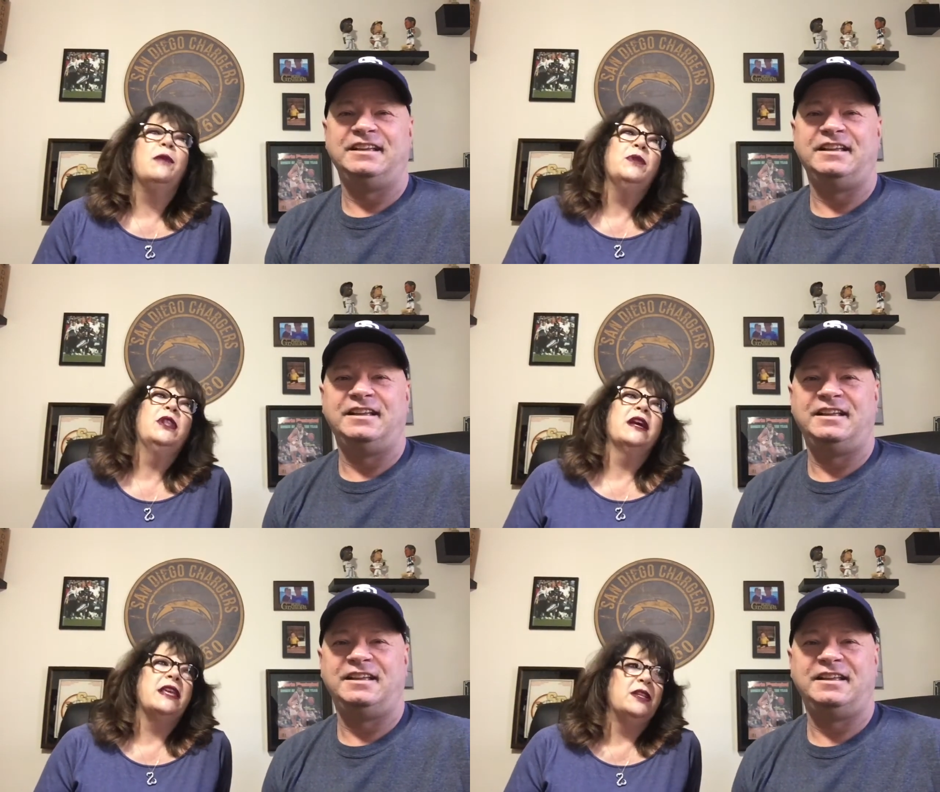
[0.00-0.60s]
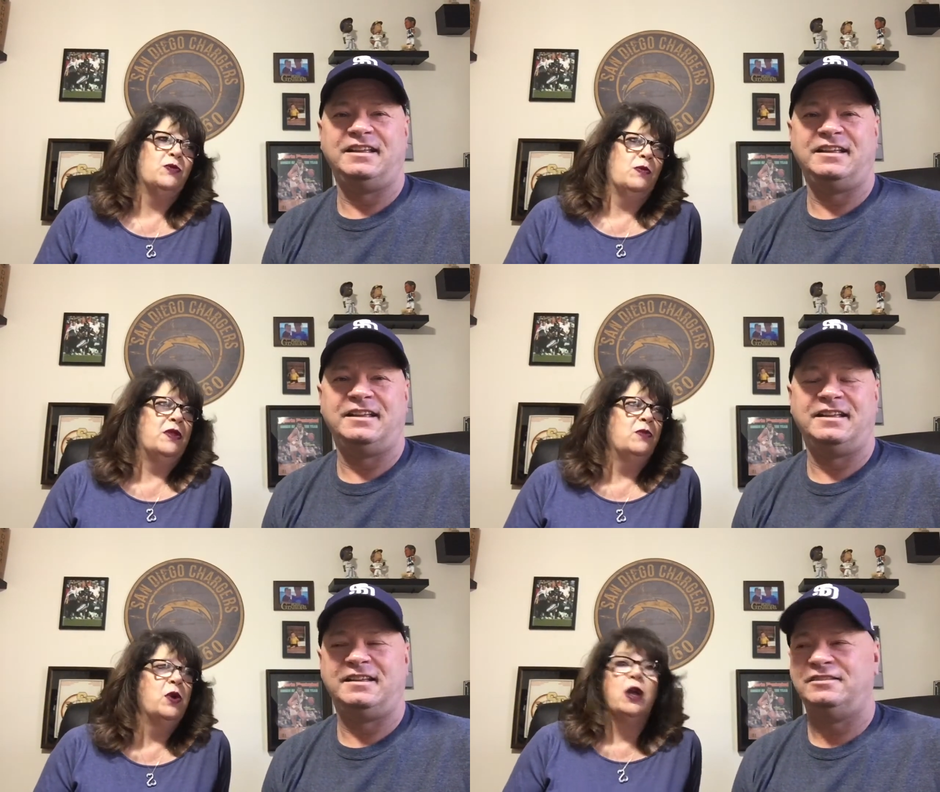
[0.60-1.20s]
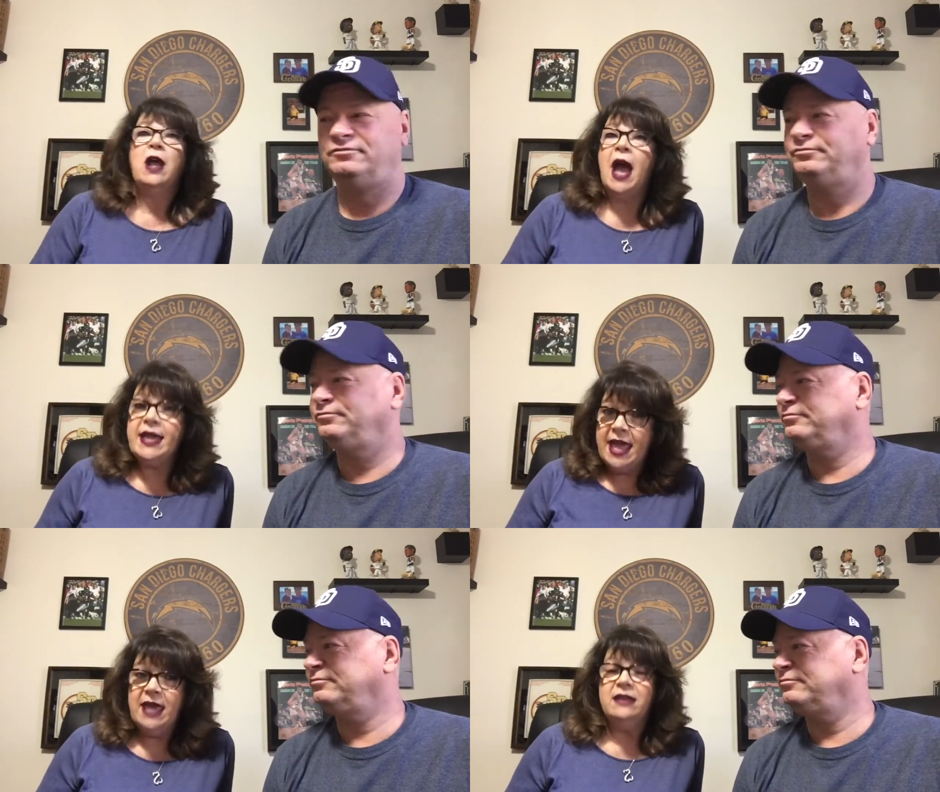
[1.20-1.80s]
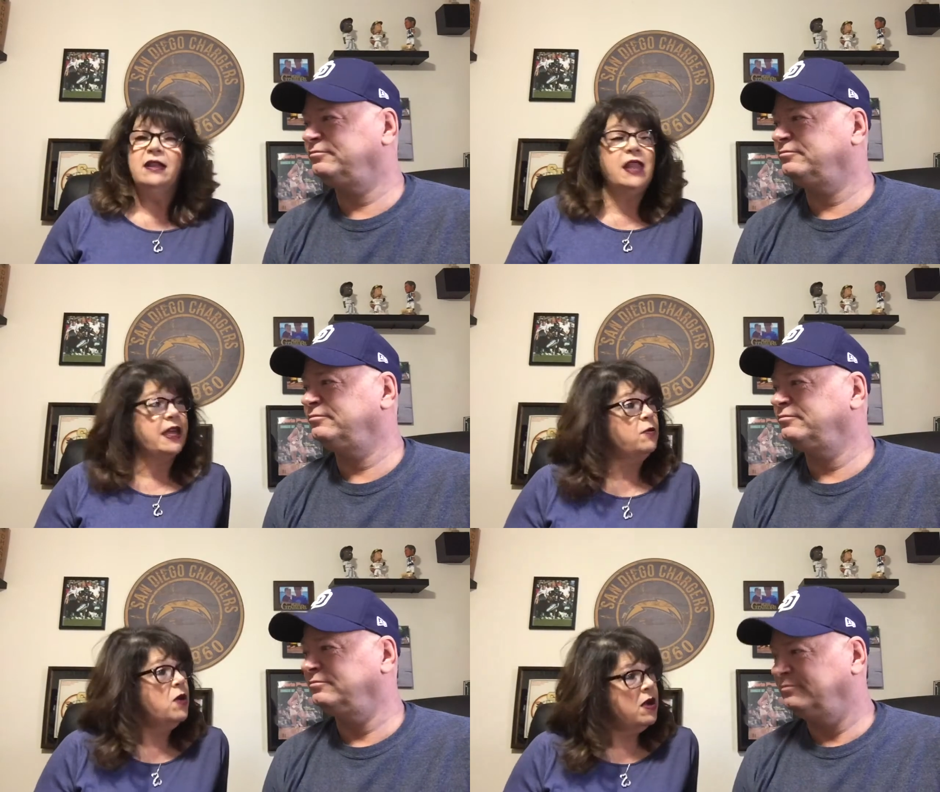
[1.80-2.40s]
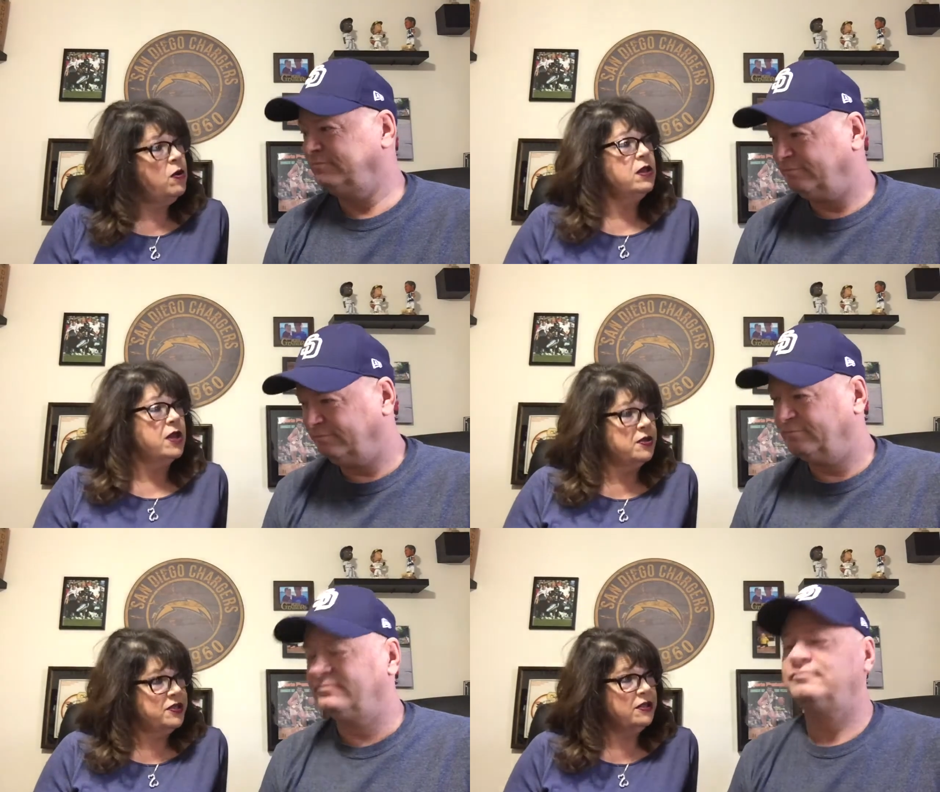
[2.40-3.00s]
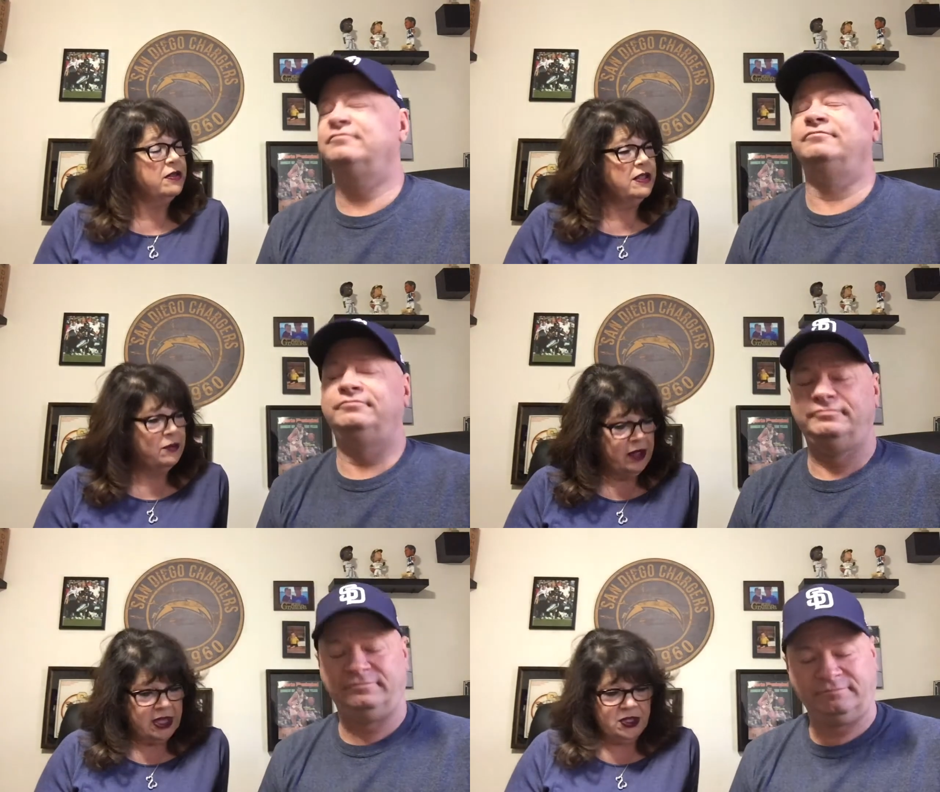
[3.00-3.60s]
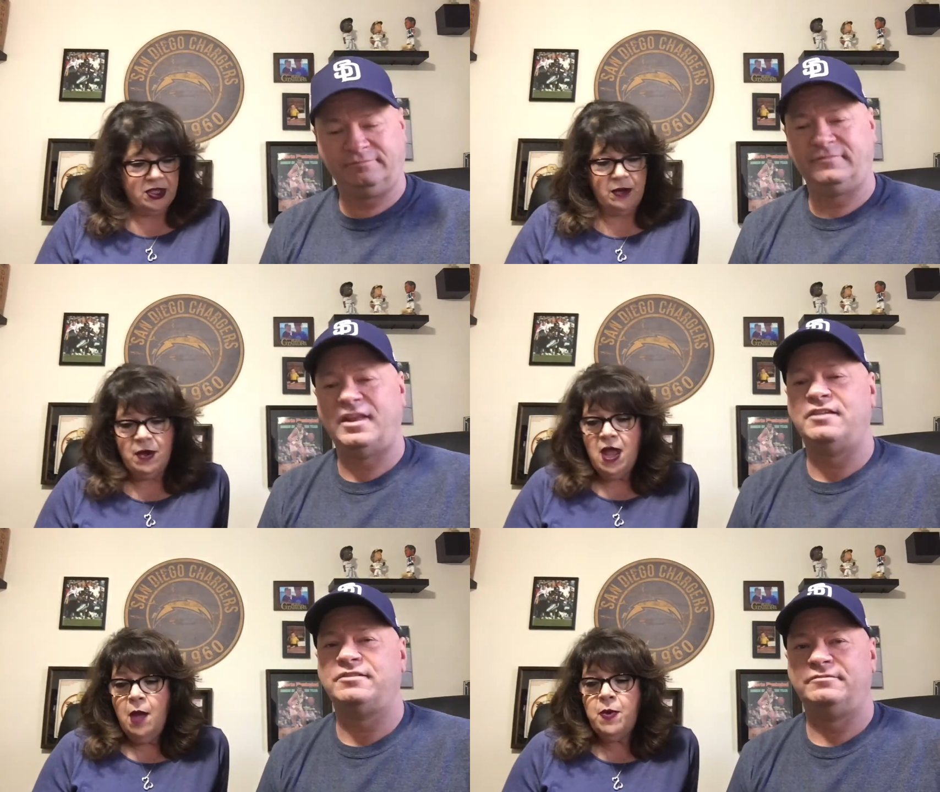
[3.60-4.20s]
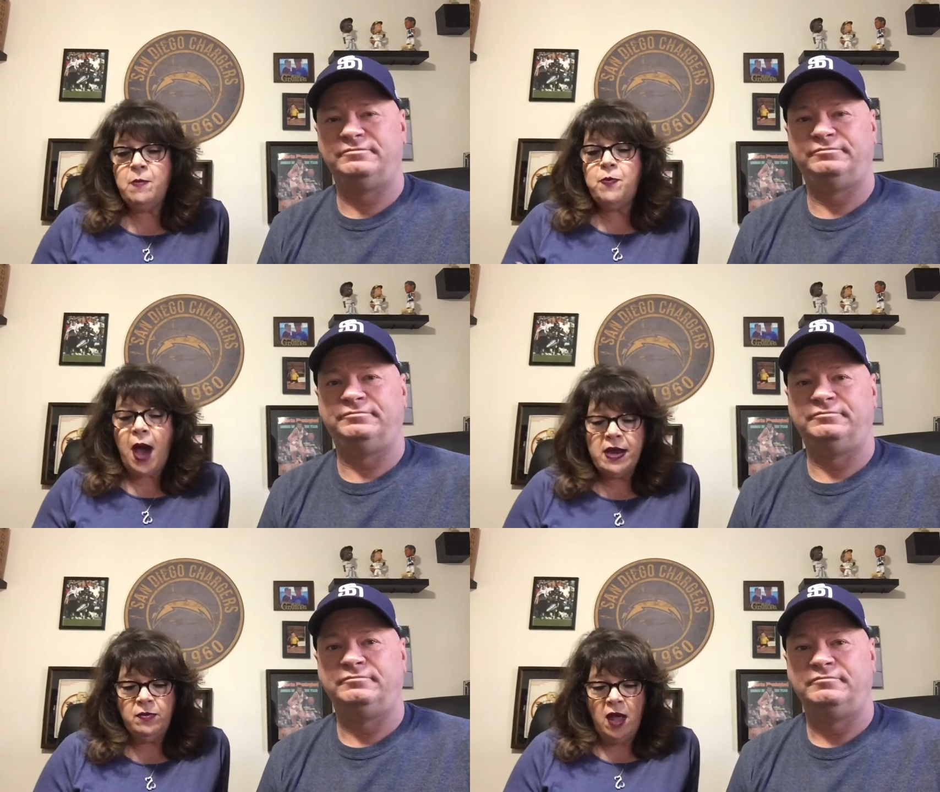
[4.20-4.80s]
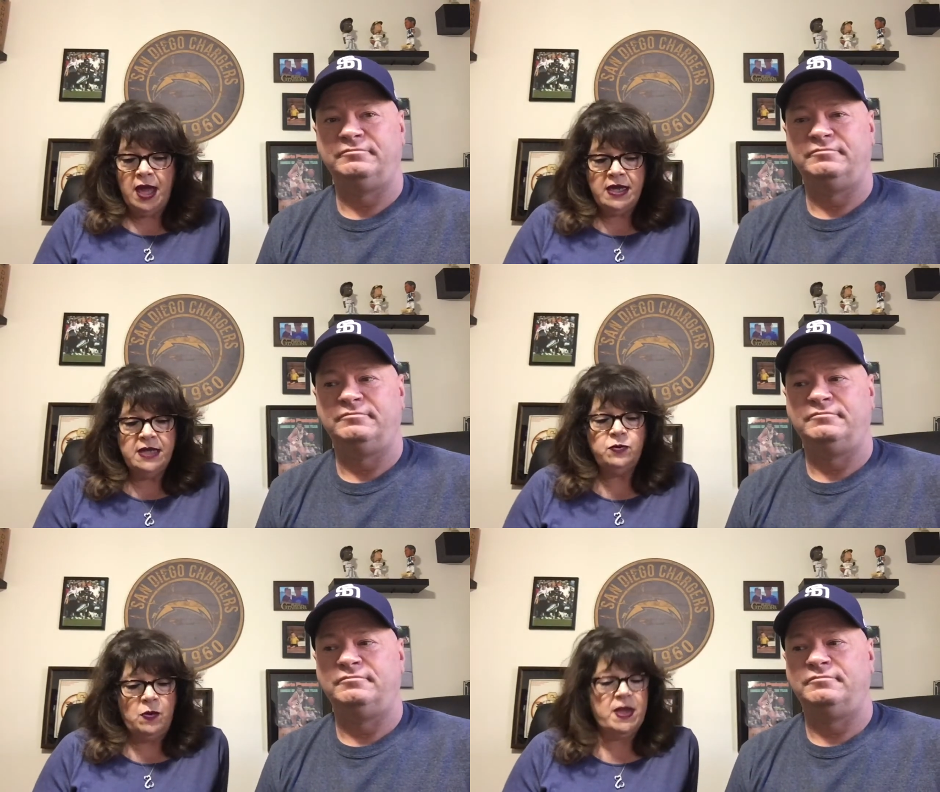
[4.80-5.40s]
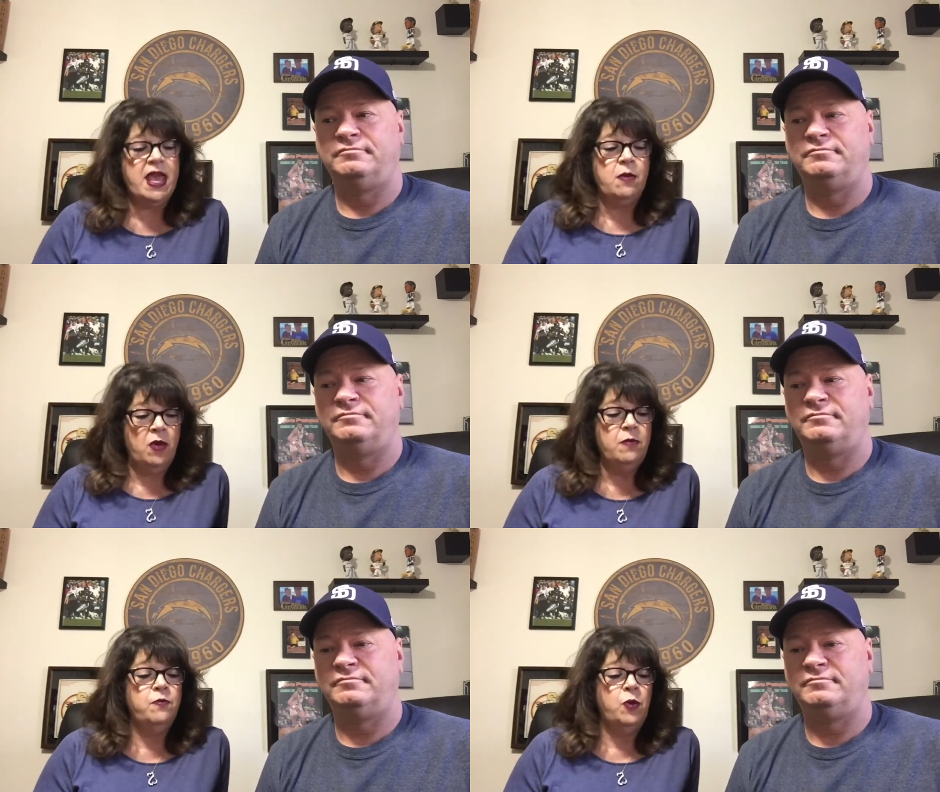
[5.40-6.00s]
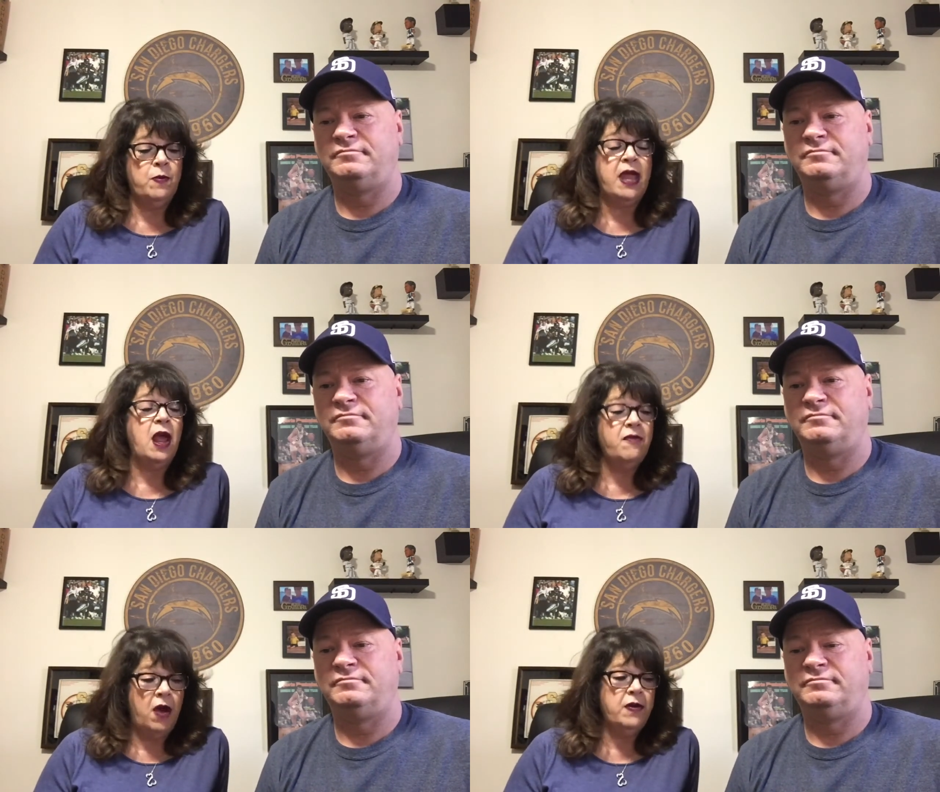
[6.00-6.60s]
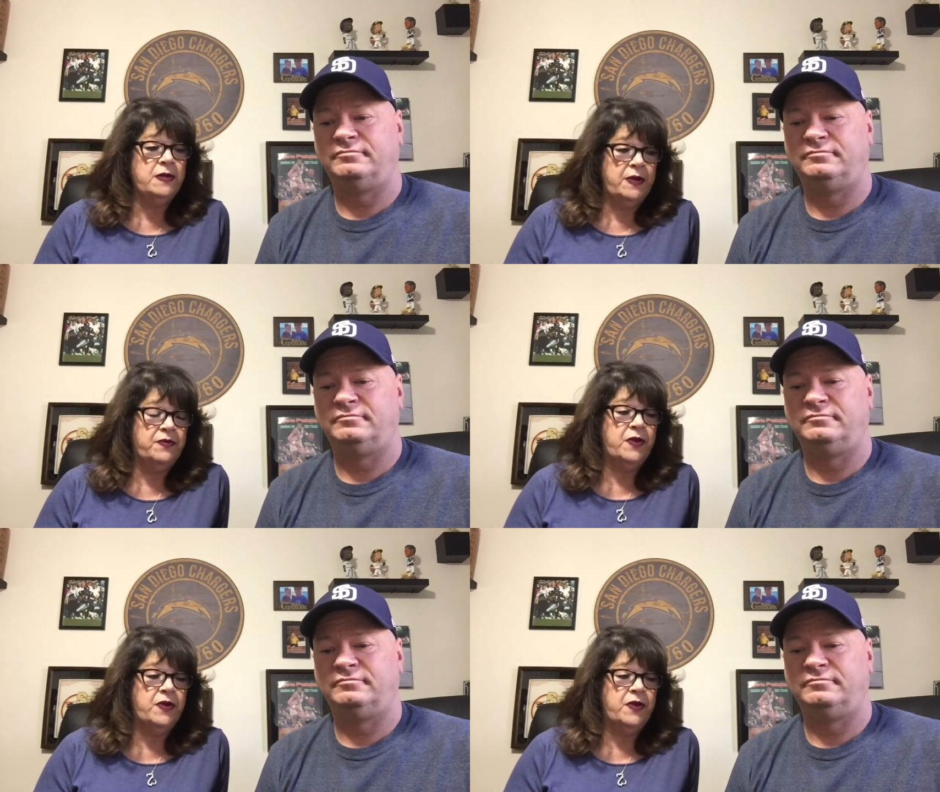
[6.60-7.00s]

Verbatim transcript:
Speaker 1: I'm the luckiest woman in the world." Again, like a roller coaster mm-hmm. in the mm-hmm. relationship. Yes. But bottom line is, we became we remain have always been